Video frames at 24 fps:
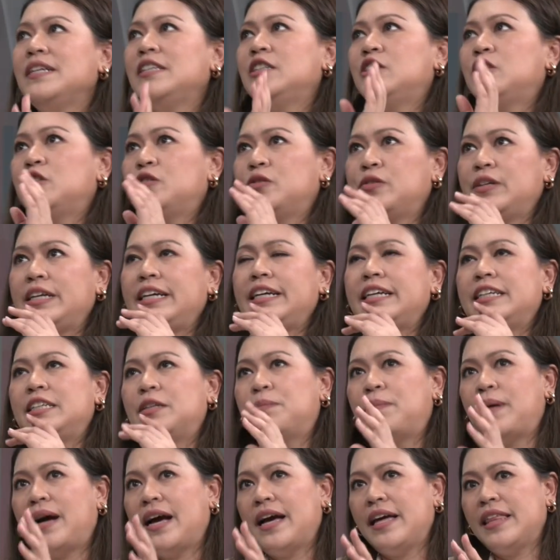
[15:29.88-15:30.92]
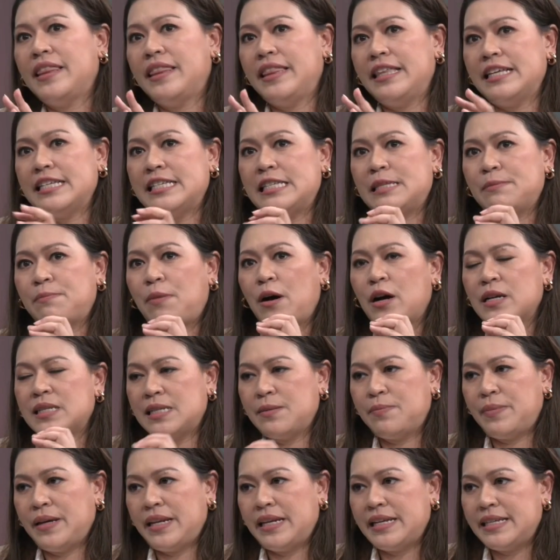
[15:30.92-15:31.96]
intrigued by this
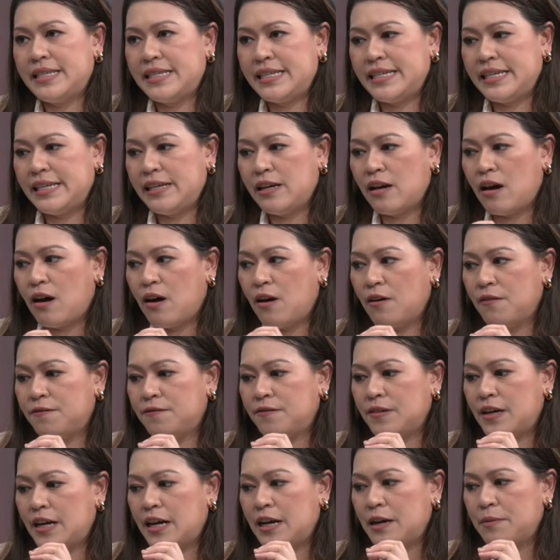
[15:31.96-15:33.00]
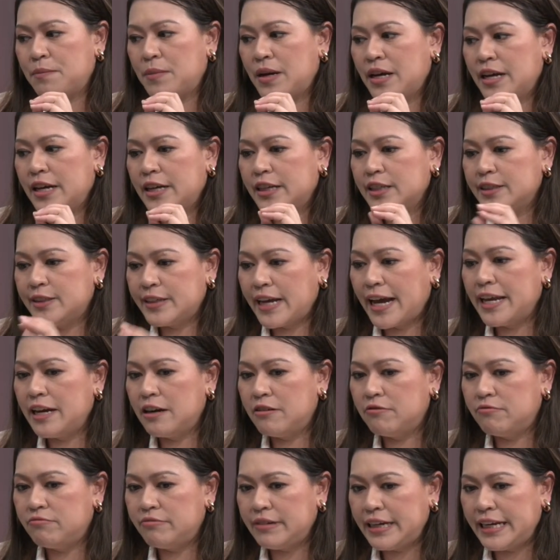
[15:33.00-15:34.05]
possibility of
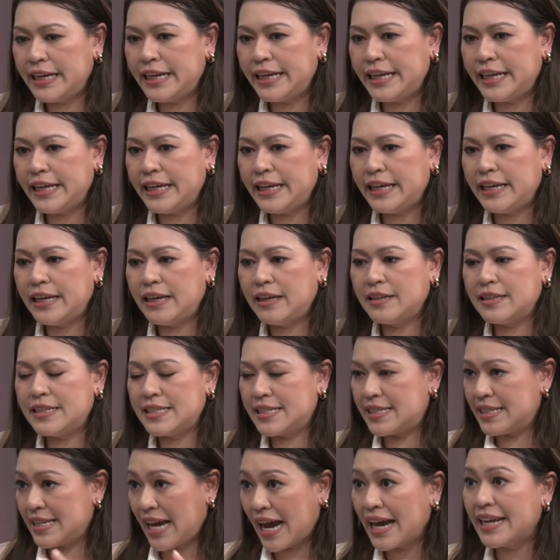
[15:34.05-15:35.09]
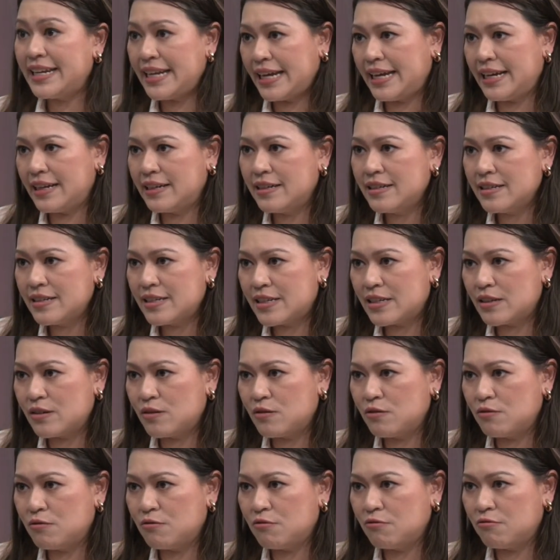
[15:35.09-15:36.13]
China really deciding
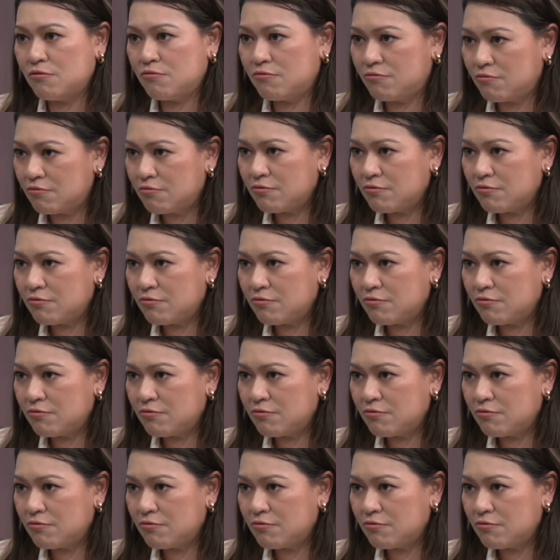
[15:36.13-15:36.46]
to